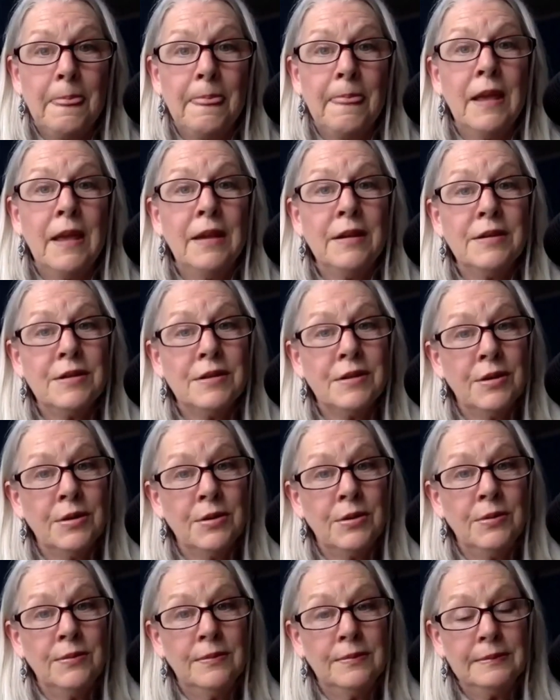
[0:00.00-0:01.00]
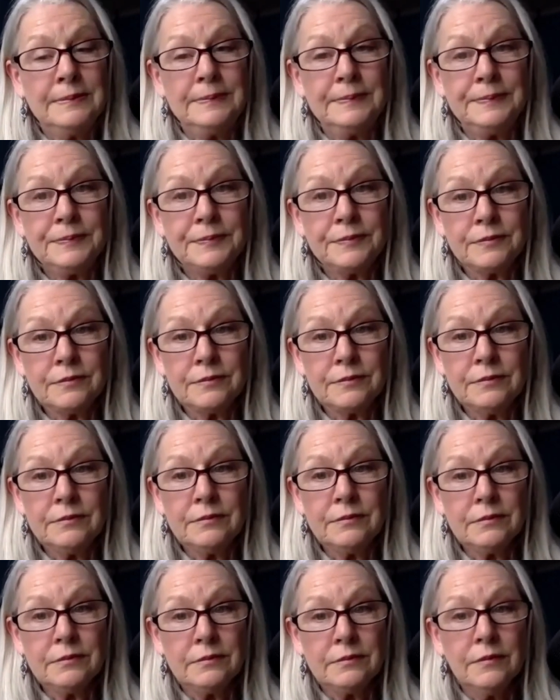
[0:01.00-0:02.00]
And so
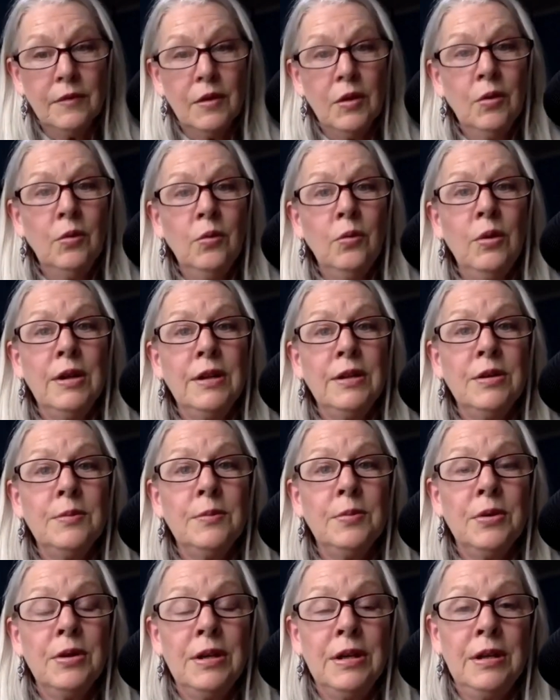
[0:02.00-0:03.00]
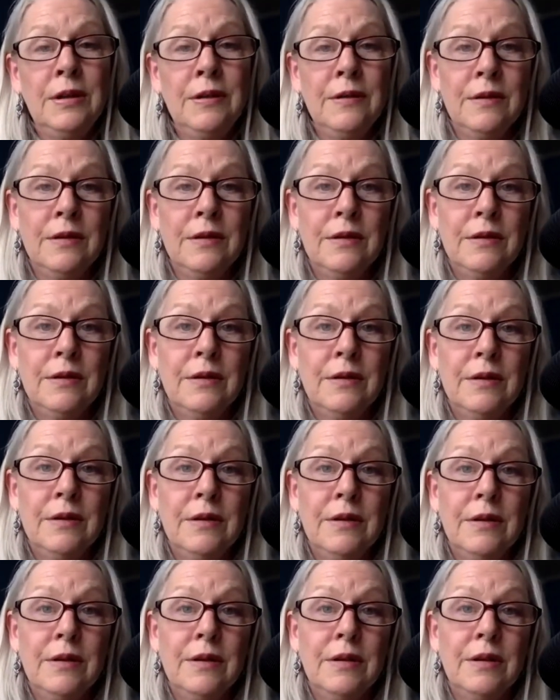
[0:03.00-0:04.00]
when you breathe
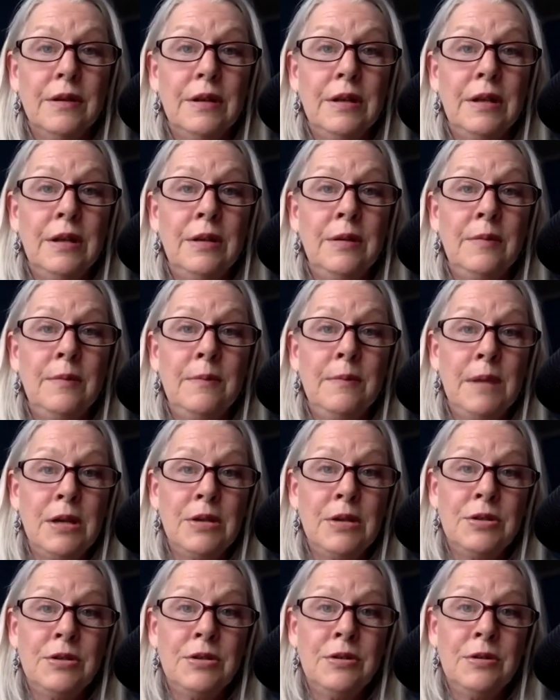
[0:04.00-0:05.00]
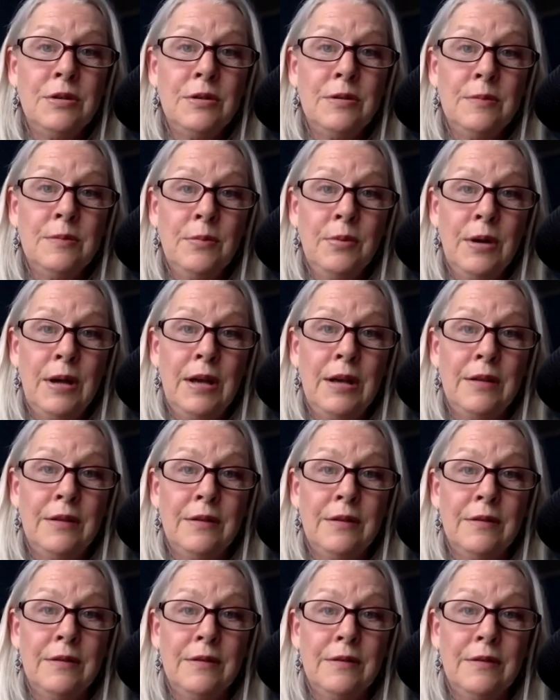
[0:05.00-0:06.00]
in measured
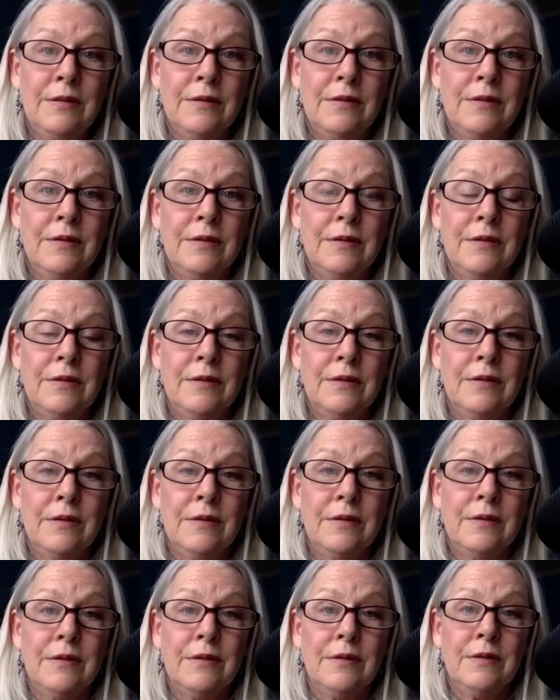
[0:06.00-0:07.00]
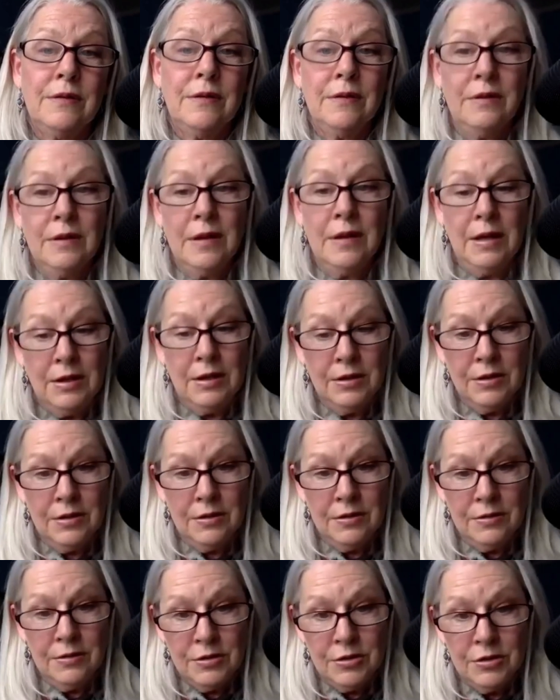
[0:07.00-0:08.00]
breath, like
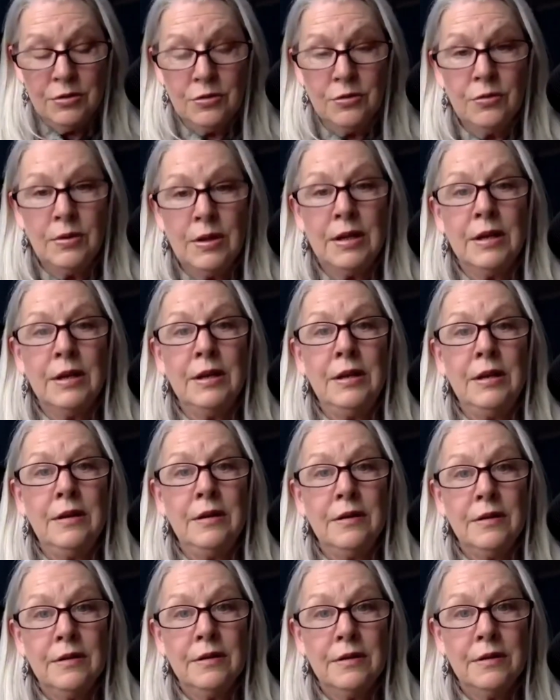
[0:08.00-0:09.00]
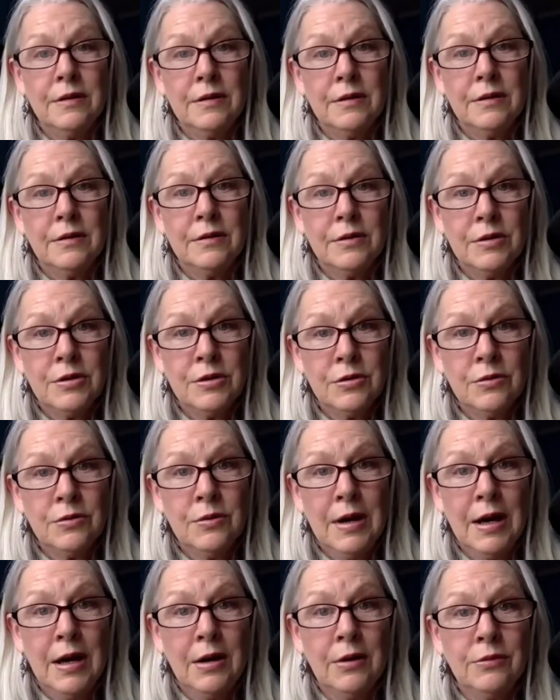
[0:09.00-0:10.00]
2 in, 2
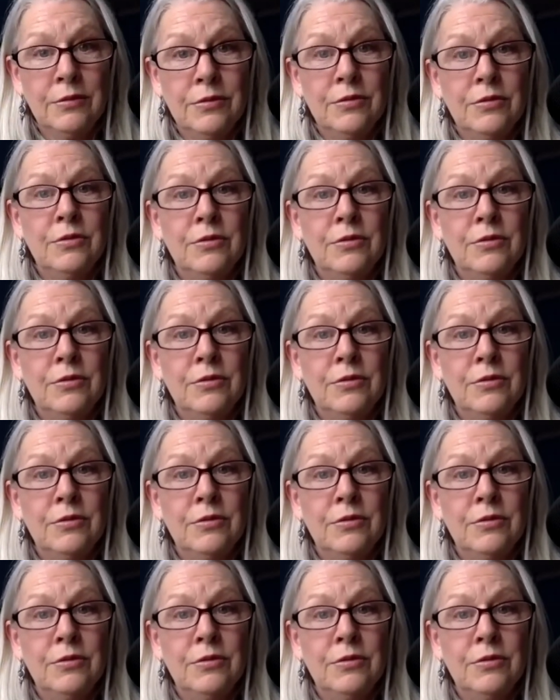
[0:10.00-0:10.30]
out,